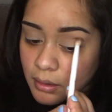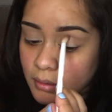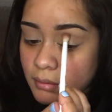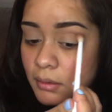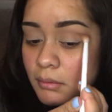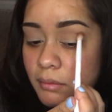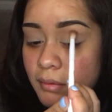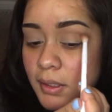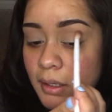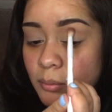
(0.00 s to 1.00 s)
So
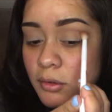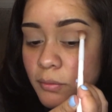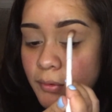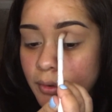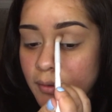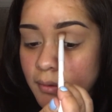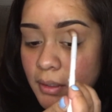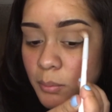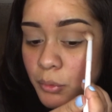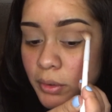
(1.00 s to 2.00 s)
see how I'm just
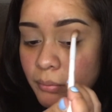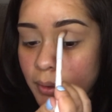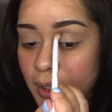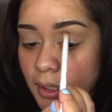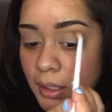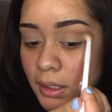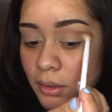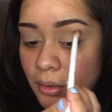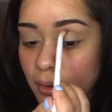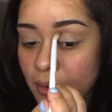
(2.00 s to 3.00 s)
focusing it more right
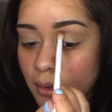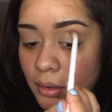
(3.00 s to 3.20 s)
here